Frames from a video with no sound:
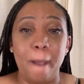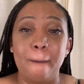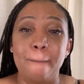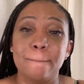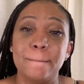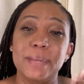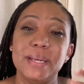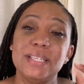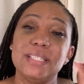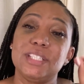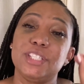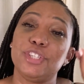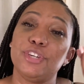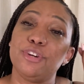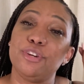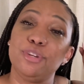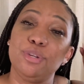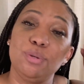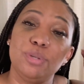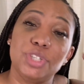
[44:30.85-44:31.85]
make sure
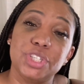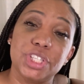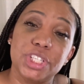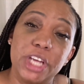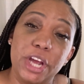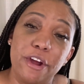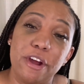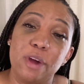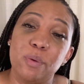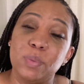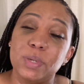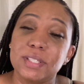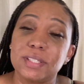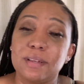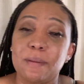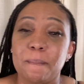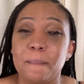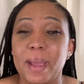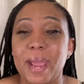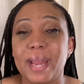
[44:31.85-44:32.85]
you share it with
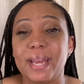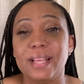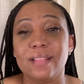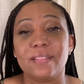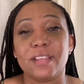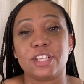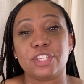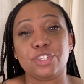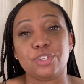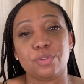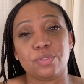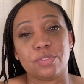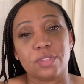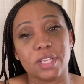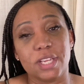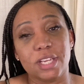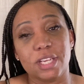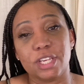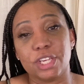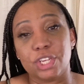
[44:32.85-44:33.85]
somebody that you
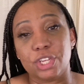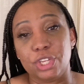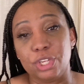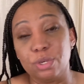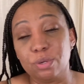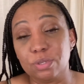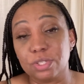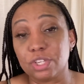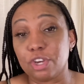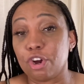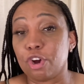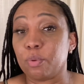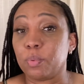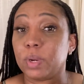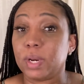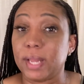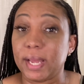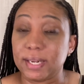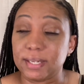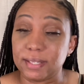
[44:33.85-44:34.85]
think could use it or would
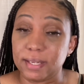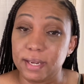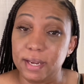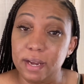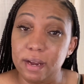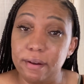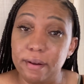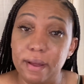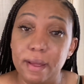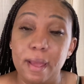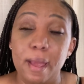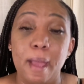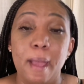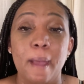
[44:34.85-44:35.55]
like to hear it.